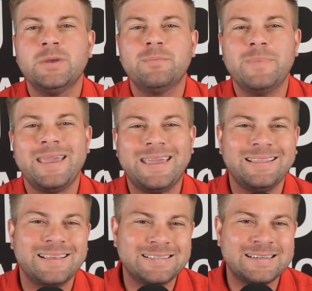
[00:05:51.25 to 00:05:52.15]
making
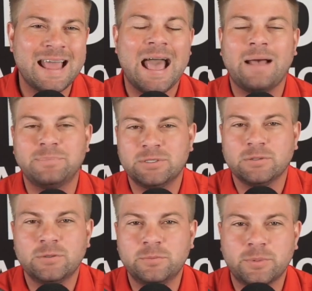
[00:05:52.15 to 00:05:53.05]
this an
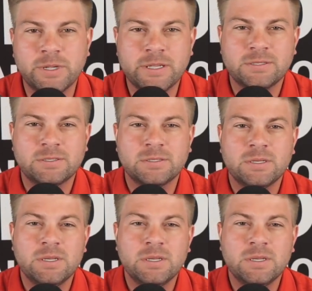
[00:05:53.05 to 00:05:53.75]
absolute breeze.